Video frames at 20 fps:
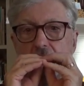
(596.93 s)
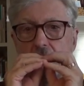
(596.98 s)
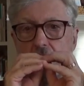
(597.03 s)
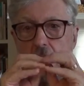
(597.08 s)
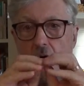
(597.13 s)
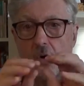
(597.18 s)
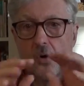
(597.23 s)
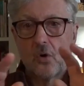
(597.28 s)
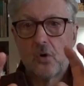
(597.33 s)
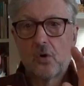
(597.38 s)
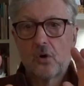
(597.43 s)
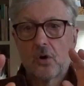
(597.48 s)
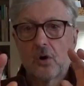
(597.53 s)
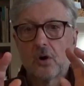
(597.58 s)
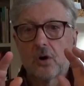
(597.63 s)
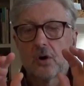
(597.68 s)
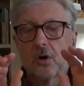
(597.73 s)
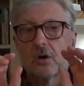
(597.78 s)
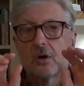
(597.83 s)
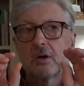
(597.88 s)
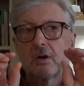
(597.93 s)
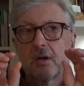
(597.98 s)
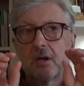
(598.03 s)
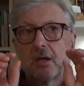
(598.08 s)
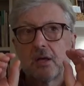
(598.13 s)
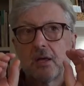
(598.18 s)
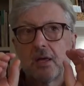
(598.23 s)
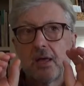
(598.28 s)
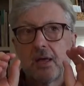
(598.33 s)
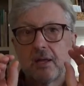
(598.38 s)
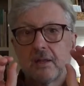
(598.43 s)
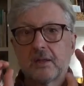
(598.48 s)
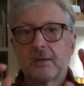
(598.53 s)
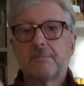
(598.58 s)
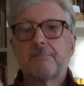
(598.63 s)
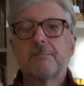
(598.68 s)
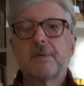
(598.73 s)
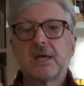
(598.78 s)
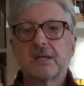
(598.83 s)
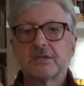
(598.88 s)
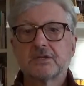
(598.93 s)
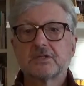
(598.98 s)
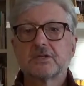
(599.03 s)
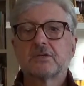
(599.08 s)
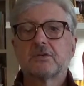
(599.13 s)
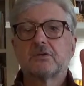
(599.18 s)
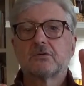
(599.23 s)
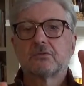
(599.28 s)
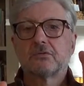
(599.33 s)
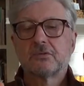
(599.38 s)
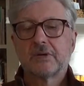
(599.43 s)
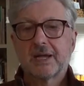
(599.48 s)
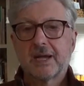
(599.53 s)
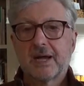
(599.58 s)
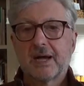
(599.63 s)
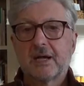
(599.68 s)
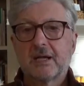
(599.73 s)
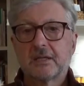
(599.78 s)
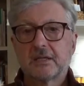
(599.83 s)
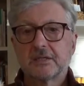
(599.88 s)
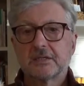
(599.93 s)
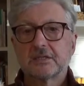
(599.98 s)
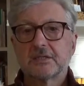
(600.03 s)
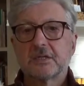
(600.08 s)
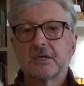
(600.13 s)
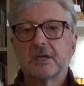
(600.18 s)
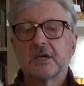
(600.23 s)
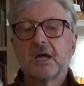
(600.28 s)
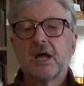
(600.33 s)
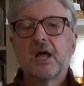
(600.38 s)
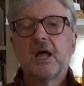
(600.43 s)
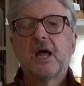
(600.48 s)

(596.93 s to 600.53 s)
core elemental reality,